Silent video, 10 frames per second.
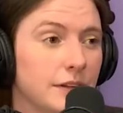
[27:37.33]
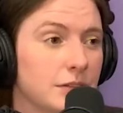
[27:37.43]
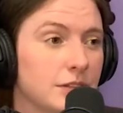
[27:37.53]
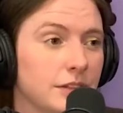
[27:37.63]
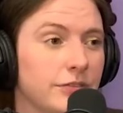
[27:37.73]
I
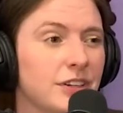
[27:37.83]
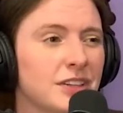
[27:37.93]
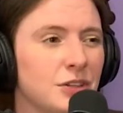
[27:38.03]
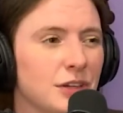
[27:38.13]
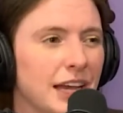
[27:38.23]
was like,
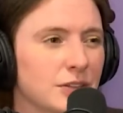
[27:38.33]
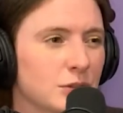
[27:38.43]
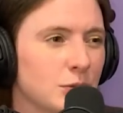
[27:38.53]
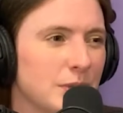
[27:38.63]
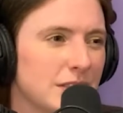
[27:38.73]
fuck you,
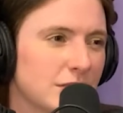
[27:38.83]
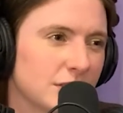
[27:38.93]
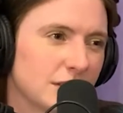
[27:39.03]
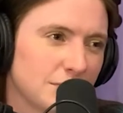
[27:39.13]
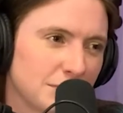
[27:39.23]
asshole, piece of
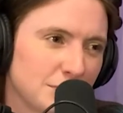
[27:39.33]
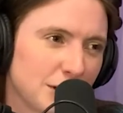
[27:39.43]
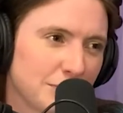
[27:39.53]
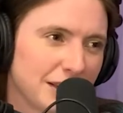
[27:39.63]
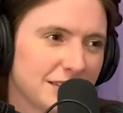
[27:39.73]
shit,
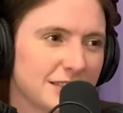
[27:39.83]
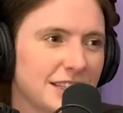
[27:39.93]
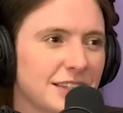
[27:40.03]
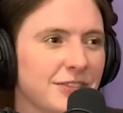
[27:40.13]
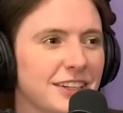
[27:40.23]
small penis
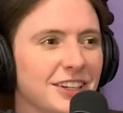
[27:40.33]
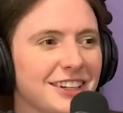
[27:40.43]
dick fucker.